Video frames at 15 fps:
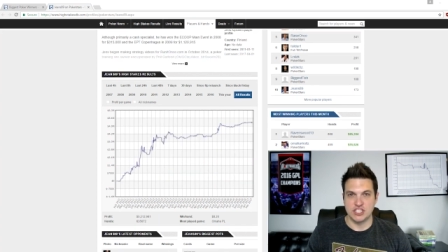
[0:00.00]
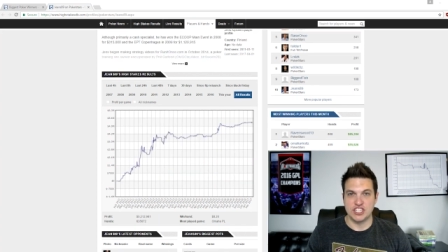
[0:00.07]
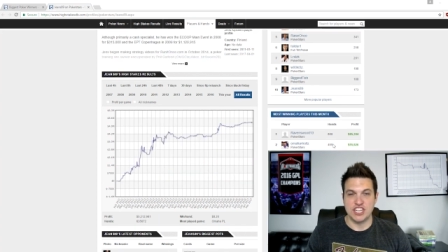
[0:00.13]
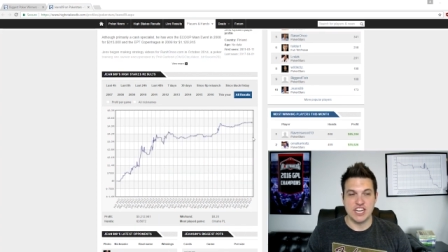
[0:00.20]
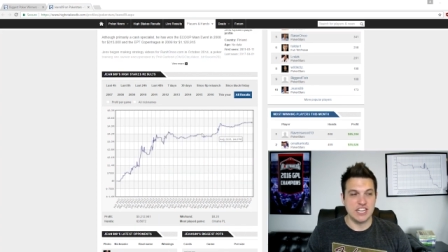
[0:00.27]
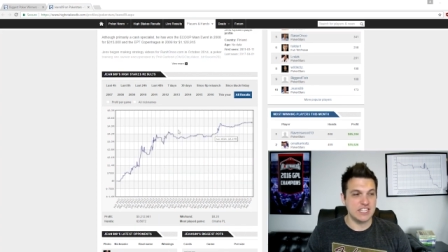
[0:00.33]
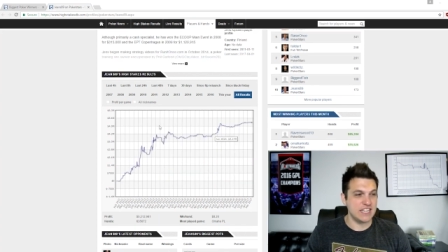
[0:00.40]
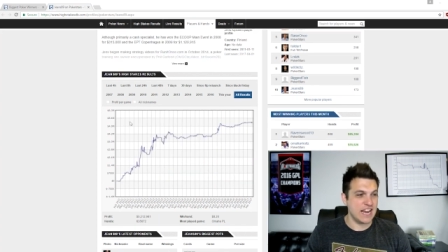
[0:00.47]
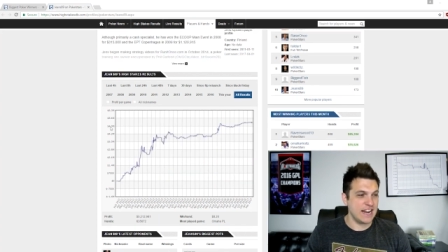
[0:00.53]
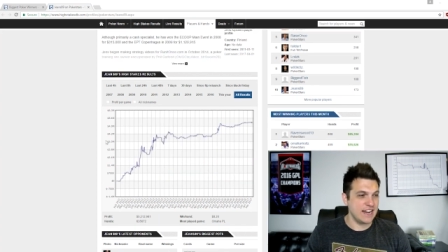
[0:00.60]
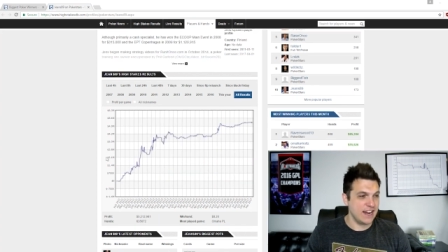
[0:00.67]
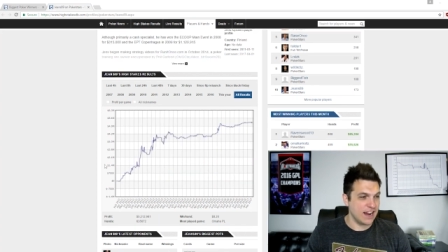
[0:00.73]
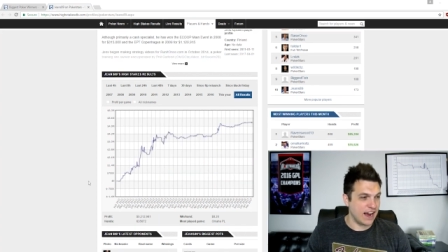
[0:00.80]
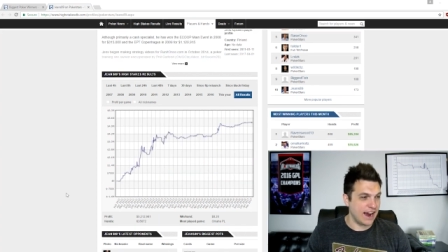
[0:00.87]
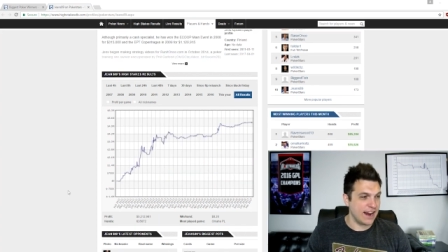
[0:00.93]
Gene's
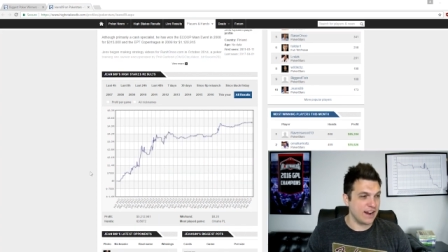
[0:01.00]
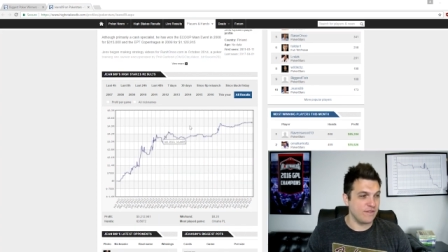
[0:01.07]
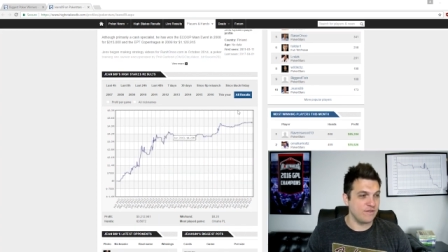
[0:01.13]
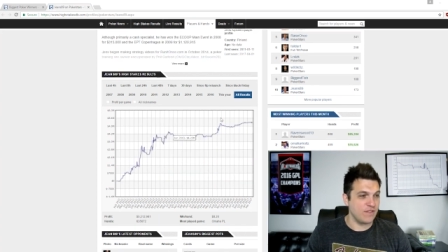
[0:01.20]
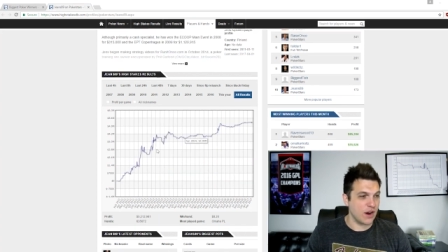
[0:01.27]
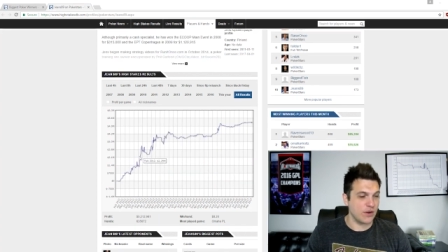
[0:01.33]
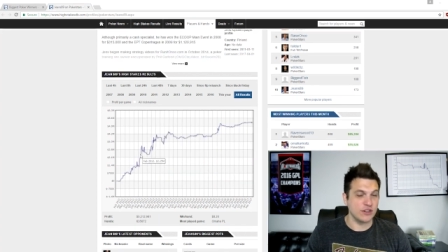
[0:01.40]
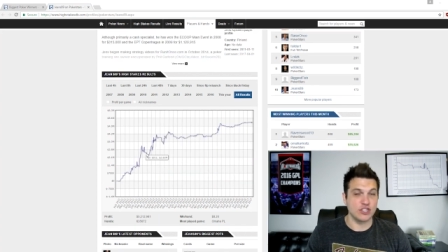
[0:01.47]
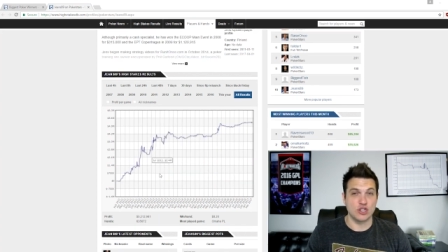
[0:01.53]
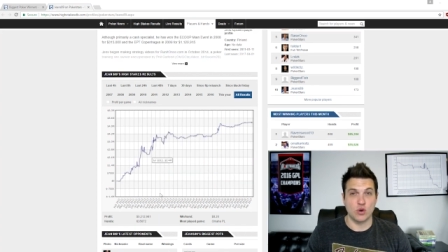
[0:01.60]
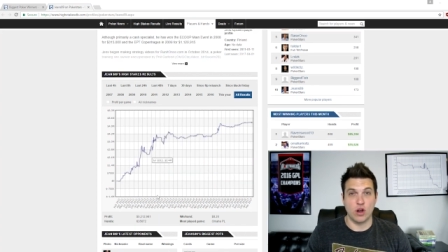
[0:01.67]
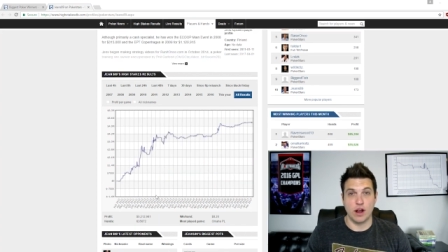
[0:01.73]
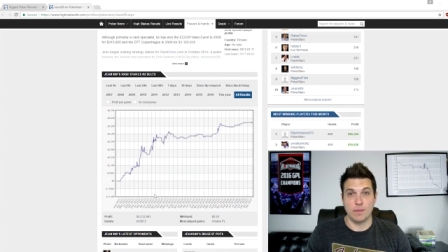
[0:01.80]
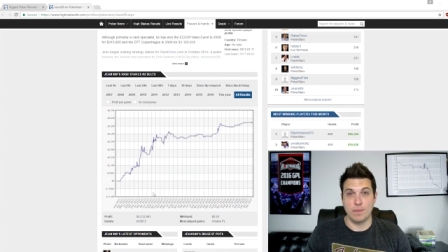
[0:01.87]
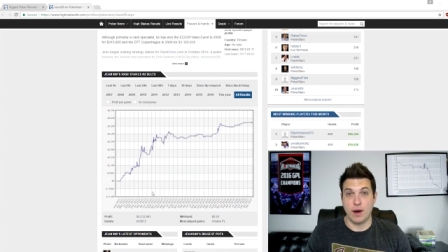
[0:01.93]
89, a very
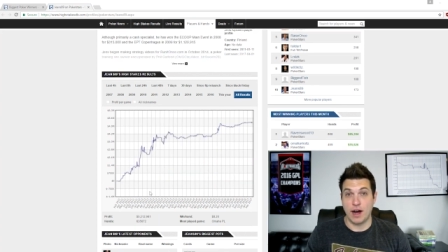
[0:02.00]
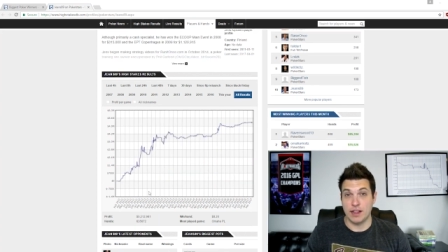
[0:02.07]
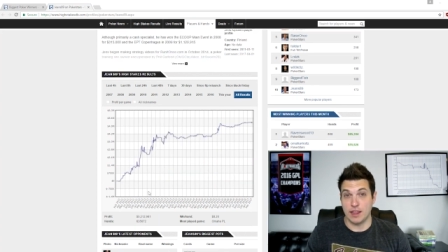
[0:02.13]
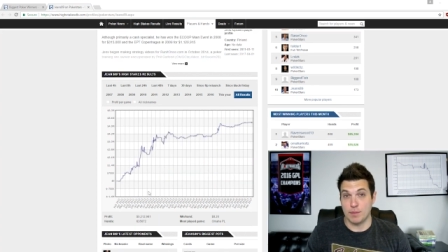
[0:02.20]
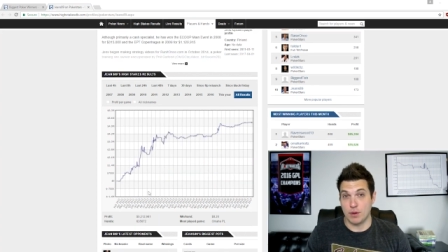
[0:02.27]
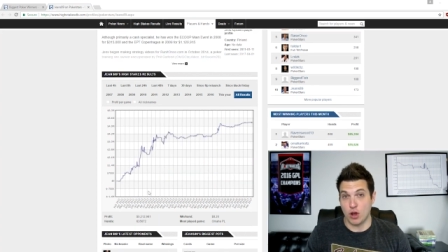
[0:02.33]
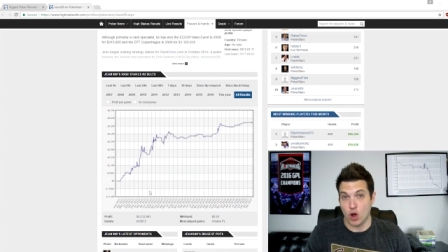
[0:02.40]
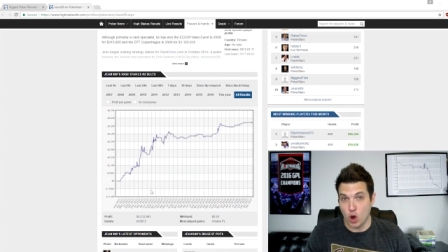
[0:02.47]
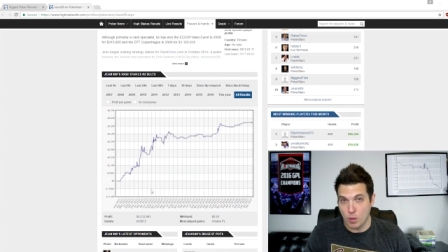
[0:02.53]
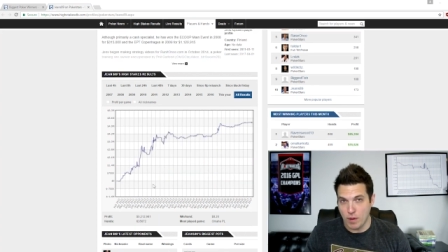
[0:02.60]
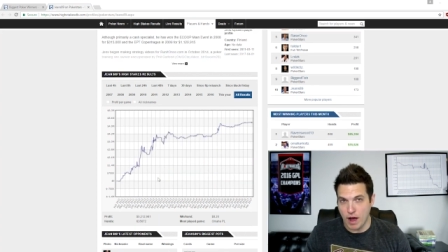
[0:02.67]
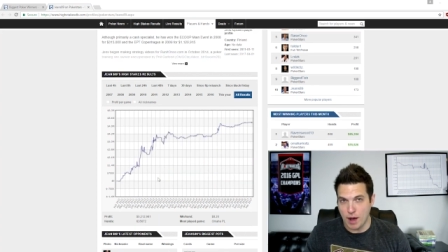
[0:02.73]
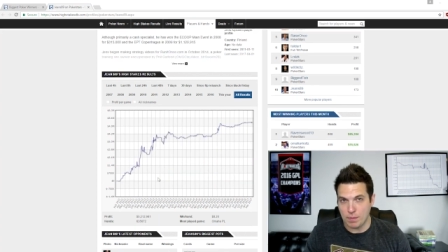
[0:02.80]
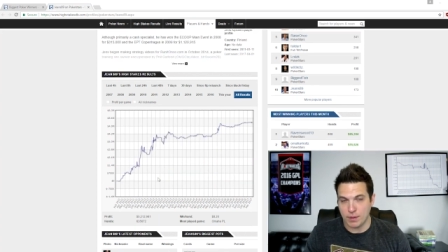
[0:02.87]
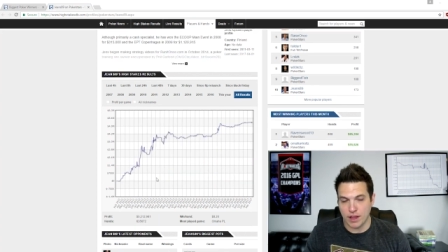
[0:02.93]
strong pot limit
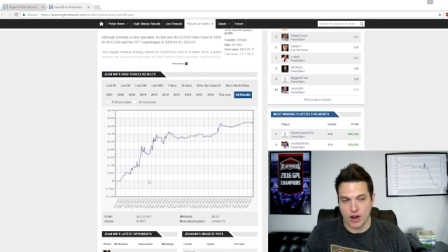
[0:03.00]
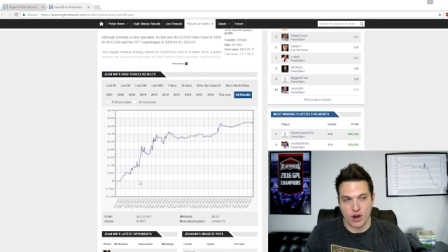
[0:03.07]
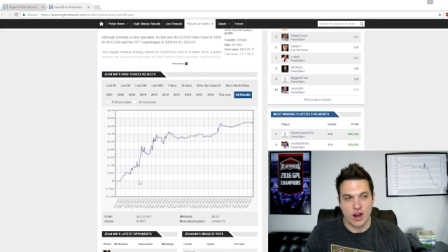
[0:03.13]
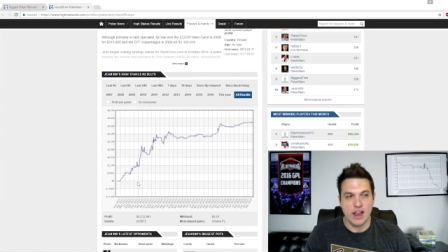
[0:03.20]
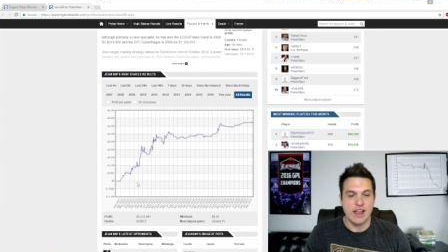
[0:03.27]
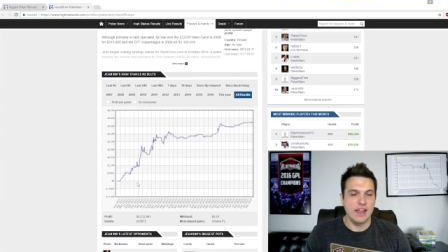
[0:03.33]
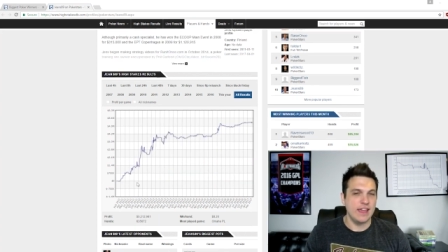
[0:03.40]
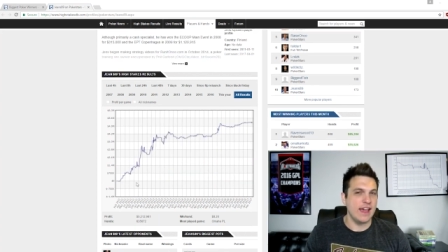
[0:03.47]
Omaha player.